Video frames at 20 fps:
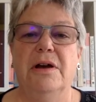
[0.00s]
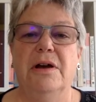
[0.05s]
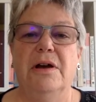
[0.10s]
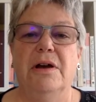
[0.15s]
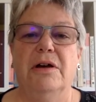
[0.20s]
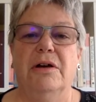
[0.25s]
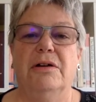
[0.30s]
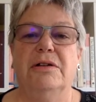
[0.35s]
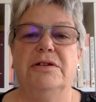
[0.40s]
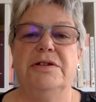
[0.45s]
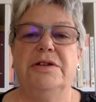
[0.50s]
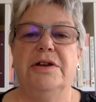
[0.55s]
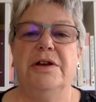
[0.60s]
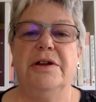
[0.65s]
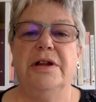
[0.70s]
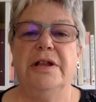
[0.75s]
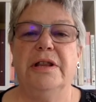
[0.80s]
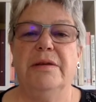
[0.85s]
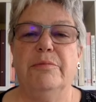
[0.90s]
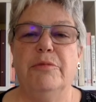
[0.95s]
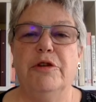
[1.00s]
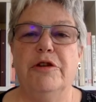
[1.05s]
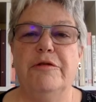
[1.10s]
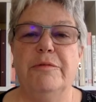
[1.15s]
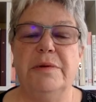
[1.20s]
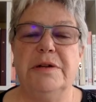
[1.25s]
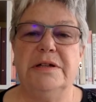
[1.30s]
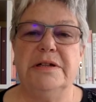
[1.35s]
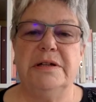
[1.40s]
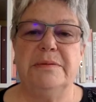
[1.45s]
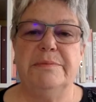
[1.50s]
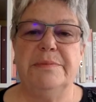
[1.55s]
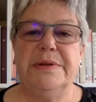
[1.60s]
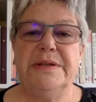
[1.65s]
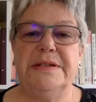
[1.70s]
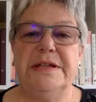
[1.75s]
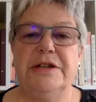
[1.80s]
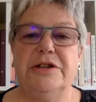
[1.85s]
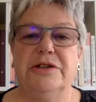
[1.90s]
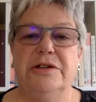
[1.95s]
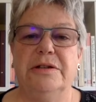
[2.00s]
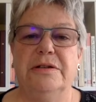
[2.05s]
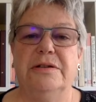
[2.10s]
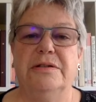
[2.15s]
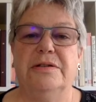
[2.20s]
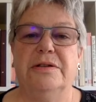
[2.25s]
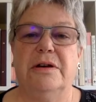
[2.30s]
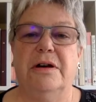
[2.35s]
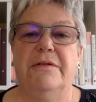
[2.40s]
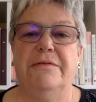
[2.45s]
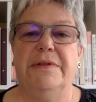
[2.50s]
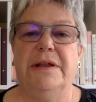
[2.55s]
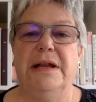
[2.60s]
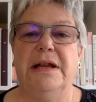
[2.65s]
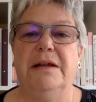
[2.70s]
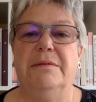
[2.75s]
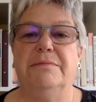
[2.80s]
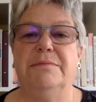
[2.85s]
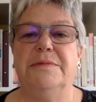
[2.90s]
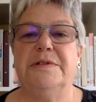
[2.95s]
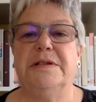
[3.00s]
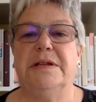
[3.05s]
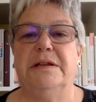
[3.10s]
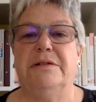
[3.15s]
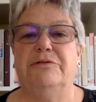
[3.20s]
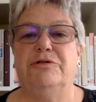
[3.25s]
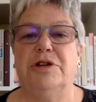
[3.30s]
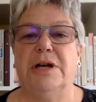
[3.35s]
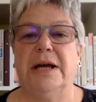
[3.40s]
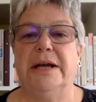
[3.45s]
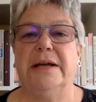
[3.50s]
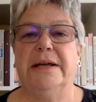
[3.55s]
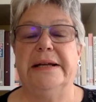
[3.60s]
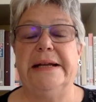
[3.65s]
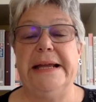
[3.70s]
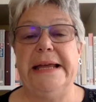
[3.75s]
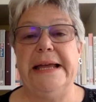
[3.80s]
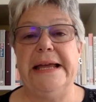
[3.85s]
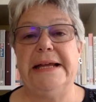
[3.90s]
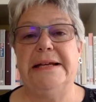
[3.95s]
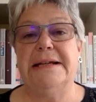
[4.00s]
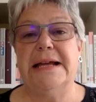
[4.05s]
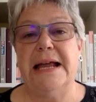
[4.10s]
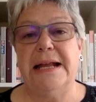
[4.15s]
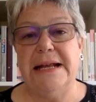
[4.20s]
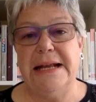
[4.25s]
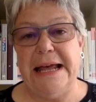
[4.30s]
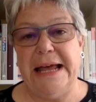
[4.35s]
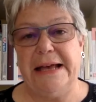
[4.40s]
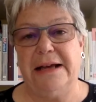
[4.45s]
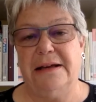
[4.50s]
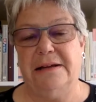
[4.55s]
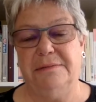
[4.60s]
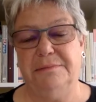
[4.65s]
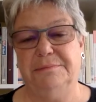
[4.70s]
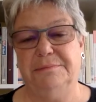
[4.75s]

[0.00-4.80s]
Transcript: concerning the movement and positions of the limbs and trunk and head and neck.